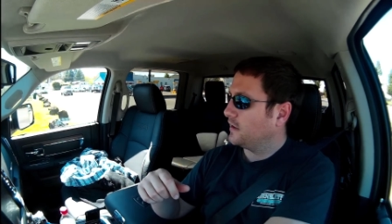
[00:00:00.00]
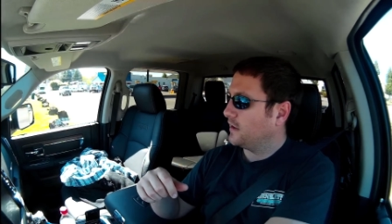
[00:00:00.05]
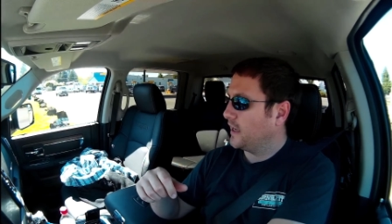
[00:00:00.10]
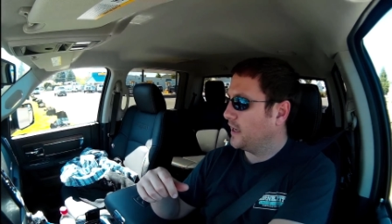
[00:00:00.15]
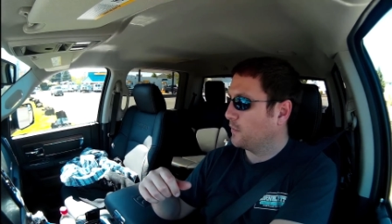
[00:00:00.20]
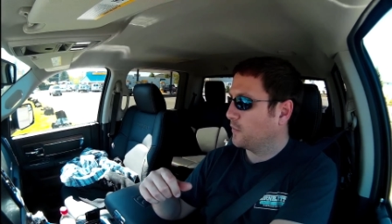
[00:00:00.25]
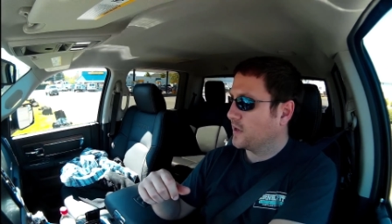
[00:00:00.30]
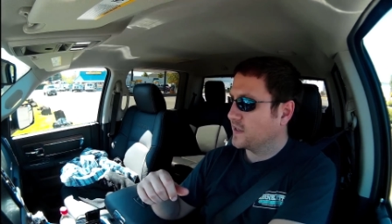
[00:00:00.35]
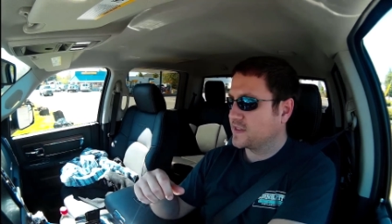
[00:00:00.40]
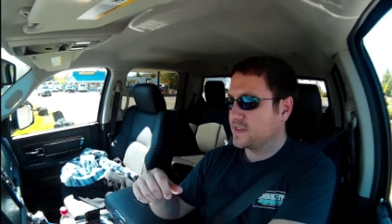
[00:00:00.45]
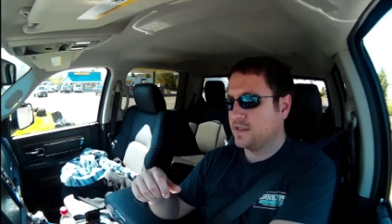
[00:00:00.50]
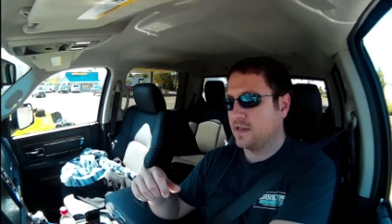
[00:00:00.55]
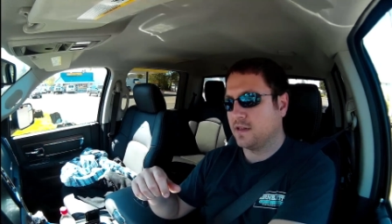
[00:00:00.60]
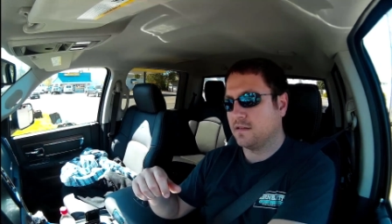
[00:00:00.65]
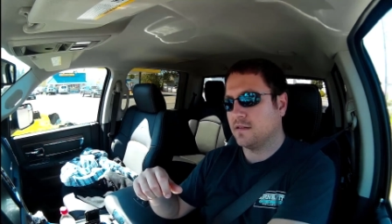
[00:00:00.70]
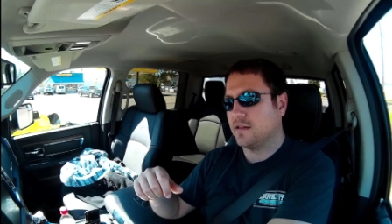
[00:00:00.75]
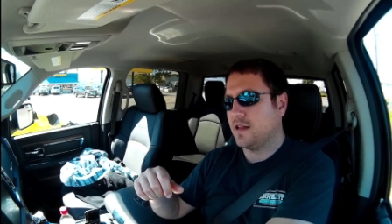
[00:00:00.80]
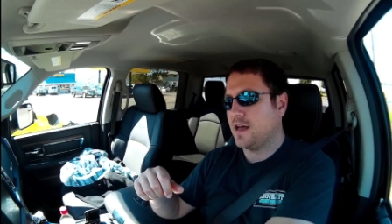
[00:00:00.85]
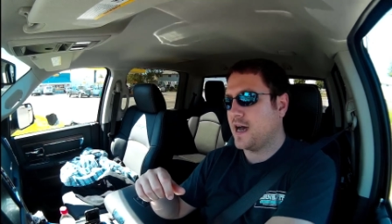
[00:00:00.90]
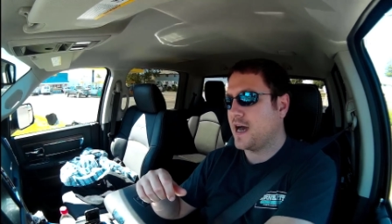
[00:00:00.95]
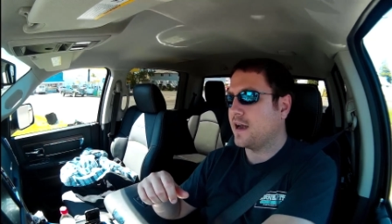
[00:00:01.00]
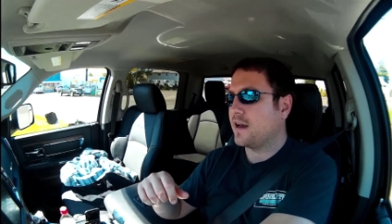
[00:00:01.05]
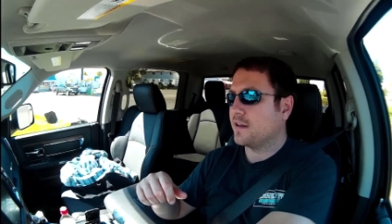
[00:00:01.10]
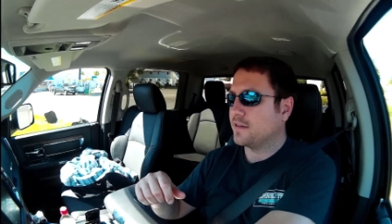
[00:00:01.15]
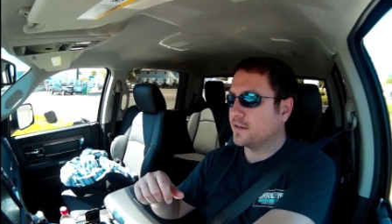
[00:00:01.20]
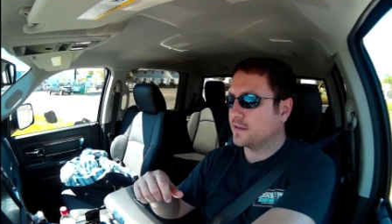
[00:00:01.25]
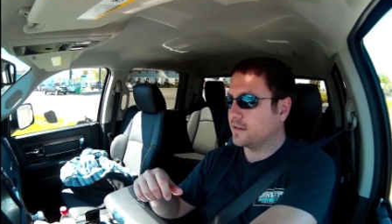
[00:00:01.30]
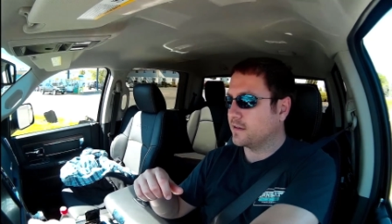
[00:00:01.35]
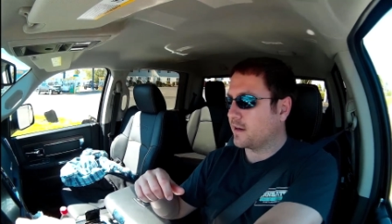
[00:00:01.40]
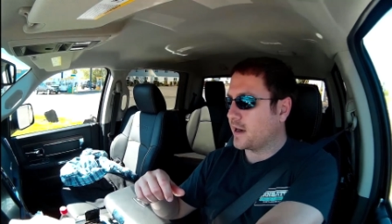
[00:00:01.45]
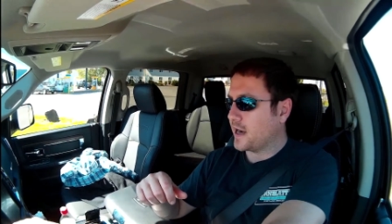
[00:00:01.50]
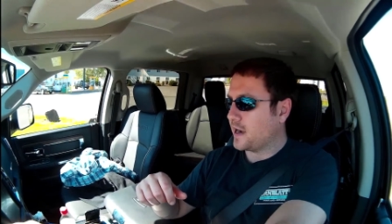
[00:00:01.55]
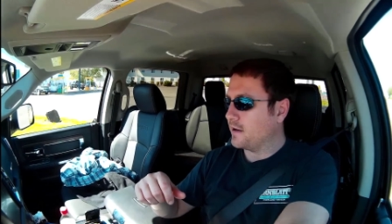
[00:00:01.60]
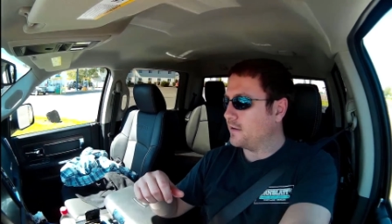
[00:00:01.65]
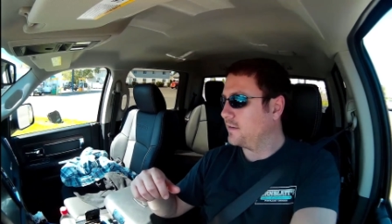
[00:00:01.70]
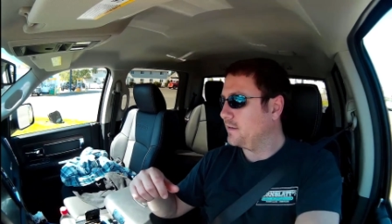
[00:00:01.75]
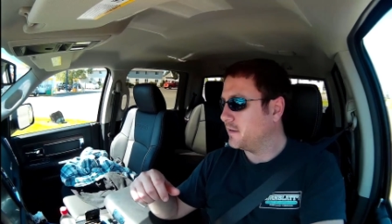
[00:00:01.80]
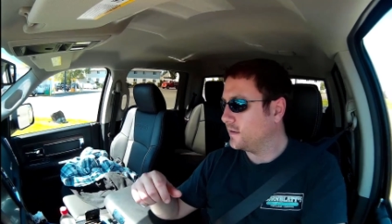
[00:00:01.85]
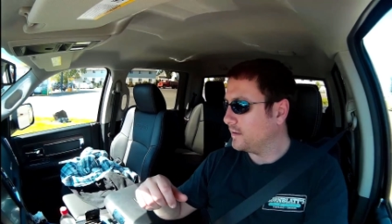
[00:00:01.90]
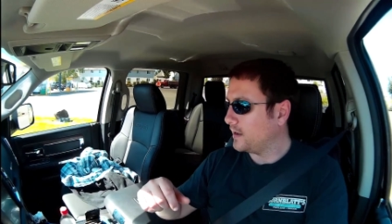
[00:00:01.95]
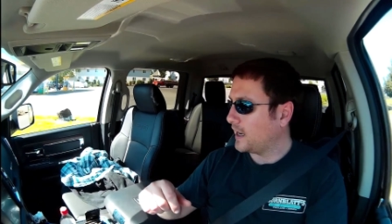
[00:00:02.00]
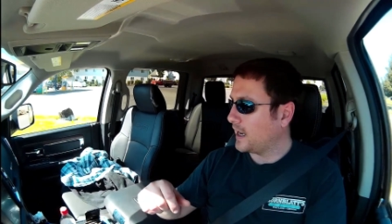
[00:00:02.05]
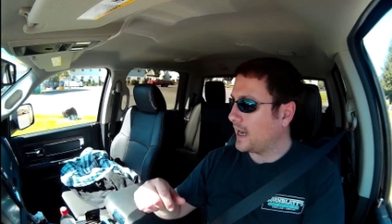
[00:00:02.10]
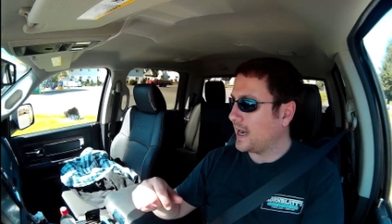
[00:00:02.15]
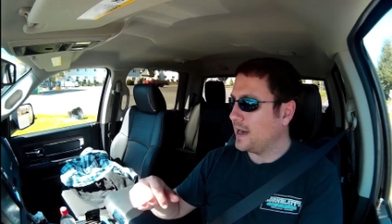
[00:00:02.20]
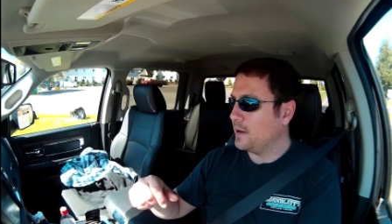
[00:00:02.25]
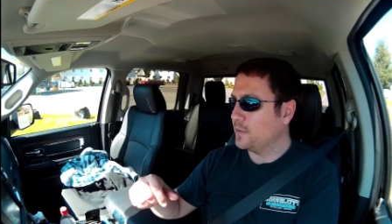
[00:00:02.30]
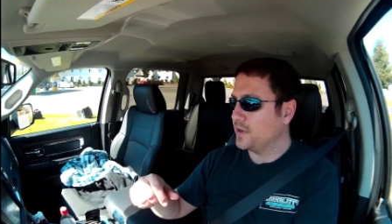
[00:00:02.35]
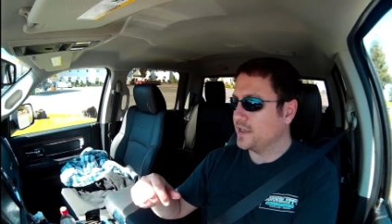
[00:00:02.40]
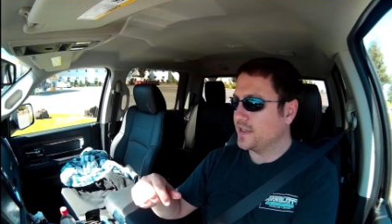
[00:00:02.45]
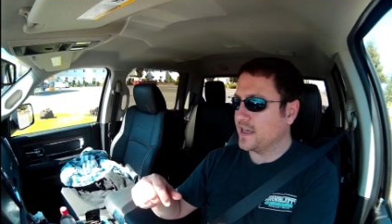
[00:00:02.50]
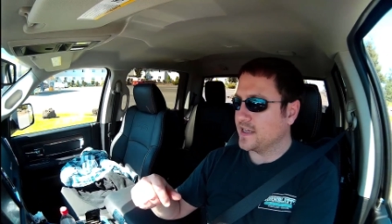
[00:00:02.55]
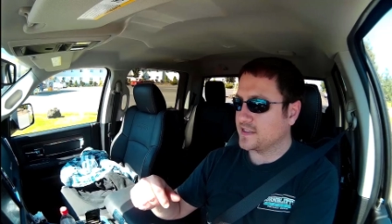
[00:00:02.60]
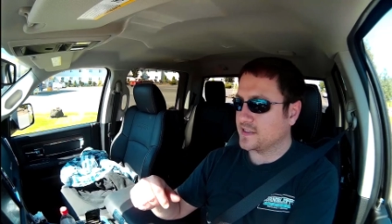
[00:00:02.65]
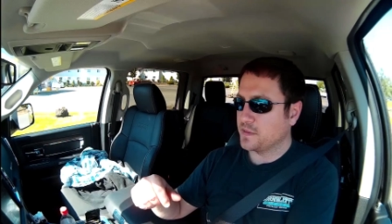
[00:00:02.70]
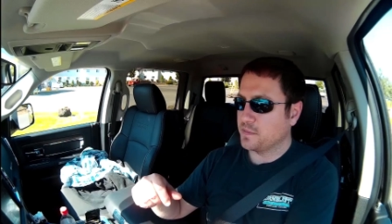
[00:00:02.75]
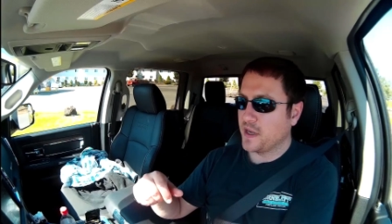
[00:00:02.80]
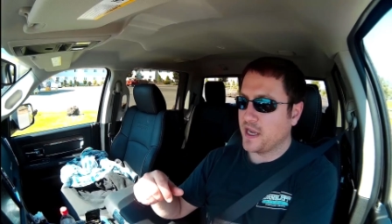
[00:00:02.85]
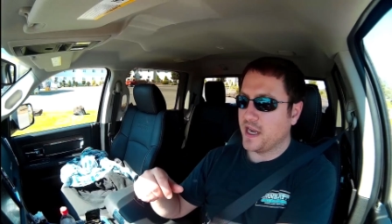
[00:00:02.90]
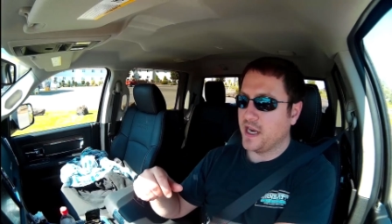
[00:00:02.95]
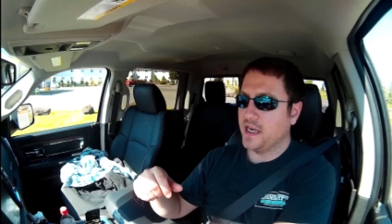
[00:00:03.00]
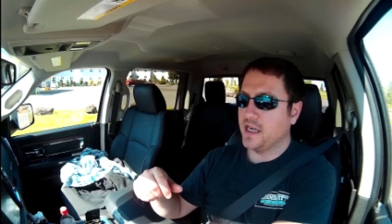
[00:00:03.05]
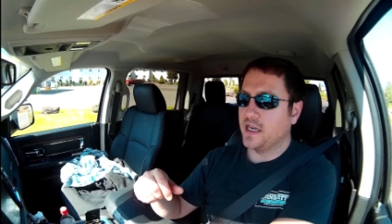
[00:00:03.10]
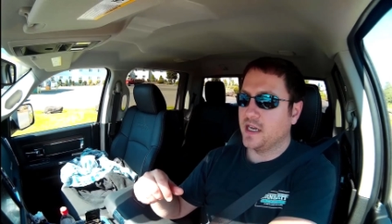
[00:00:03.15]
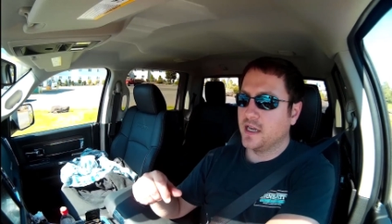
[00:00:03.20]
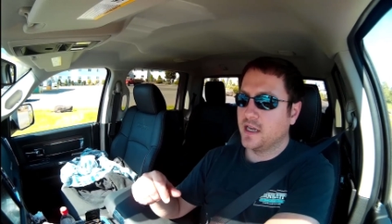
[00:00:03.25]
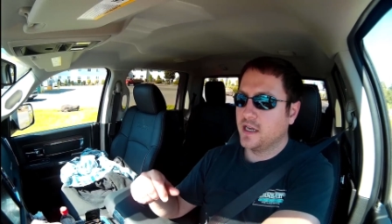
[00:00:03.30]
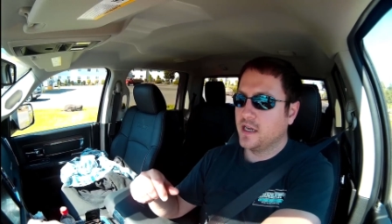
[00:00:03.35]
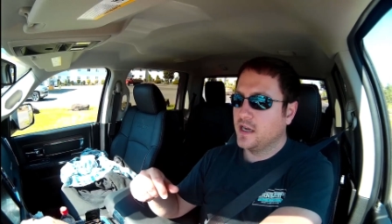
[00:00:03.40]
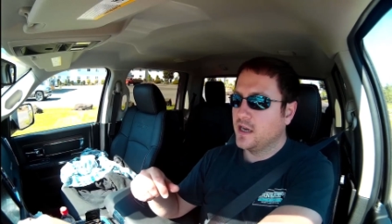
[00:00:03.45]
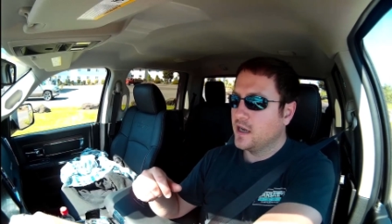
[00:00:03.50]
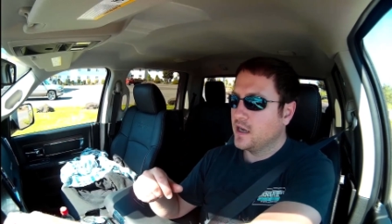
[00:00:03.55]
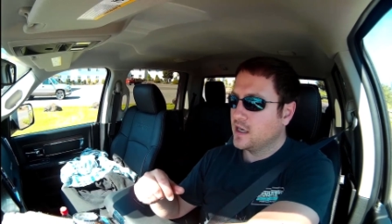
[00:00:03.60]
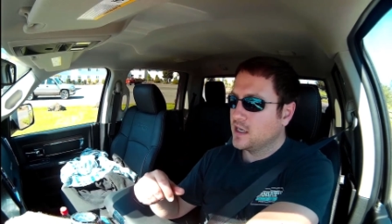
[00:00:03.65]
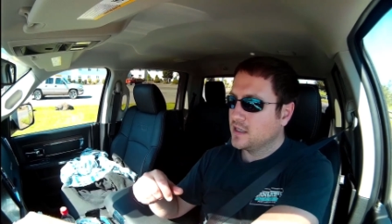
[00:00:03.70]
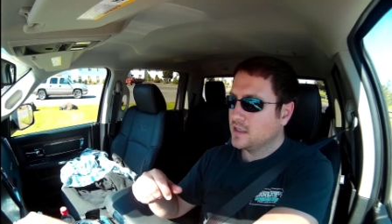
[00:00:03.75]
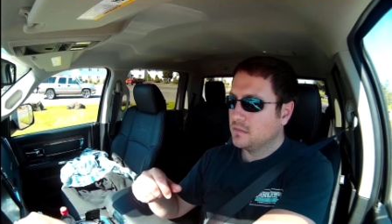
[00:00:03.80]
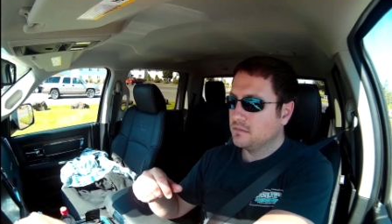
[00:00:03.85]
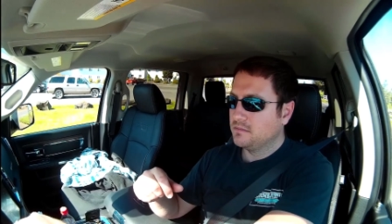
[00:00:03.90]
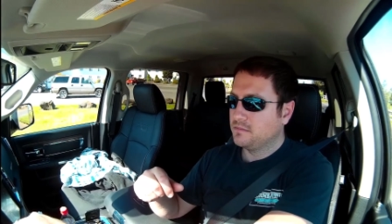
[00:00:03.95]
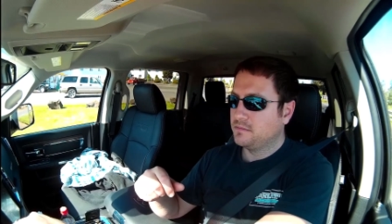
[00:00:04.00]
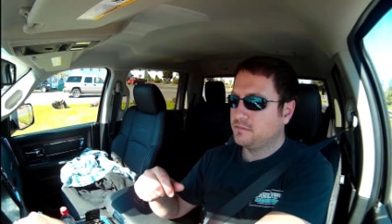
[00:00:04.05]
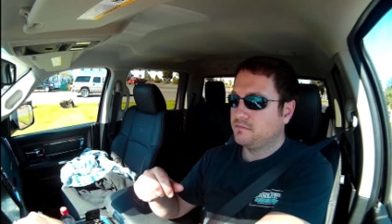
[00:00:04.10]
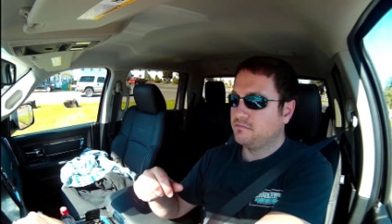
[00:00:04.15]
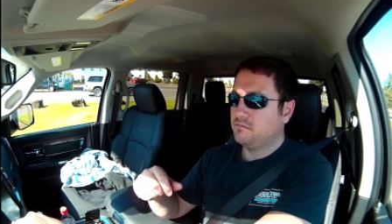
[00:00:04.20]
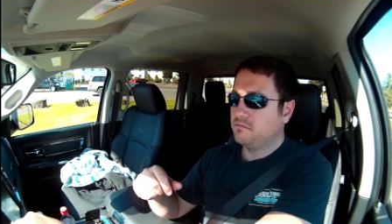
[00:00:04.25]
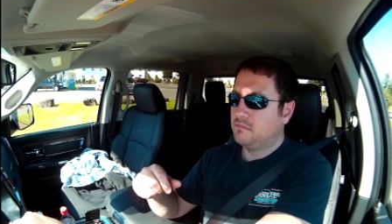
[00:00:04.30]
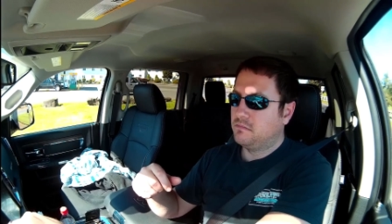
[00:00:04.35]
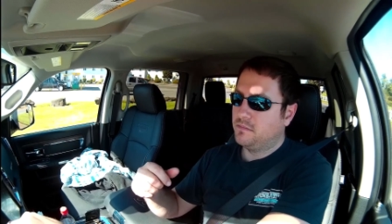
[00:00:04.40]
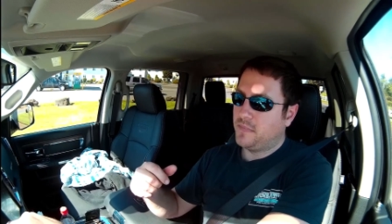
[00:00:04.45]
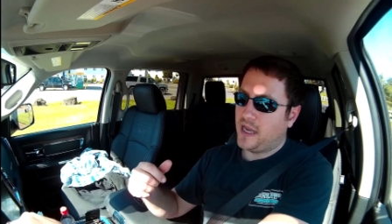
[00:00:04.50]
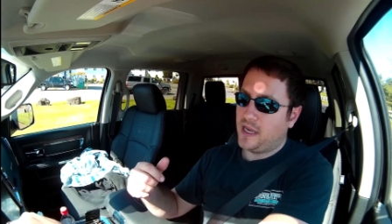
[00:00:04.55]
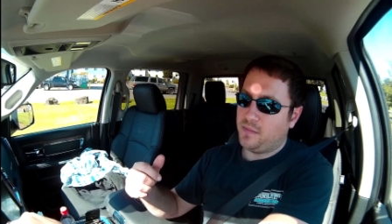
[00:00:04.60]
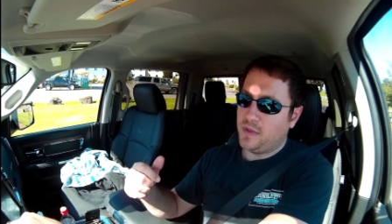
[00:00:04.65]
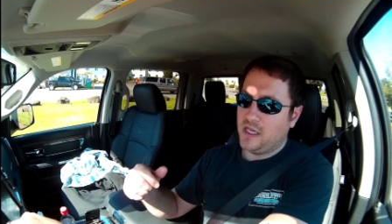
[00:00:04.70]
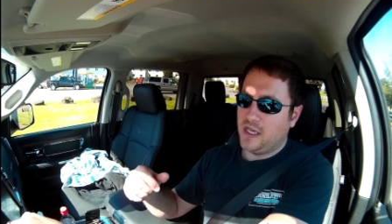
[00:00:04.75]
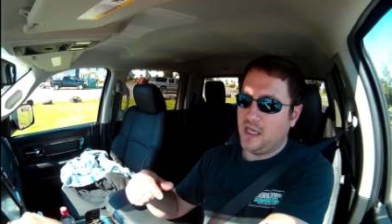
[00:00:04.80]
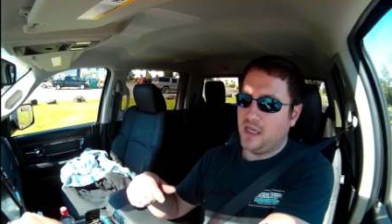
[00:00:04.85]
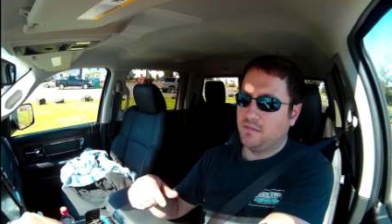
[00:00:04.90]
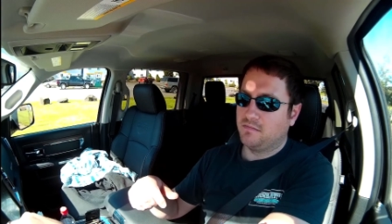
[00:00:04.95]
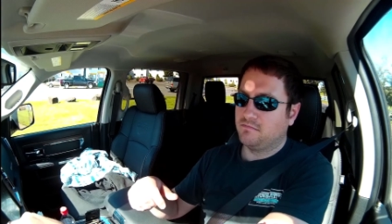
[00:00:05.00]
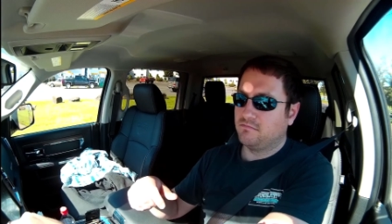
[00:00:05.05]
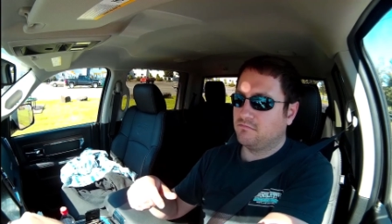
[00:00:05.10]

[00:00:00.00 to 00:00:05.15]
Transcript: It wasn't a lot on the ground. I would guesstimate maybe,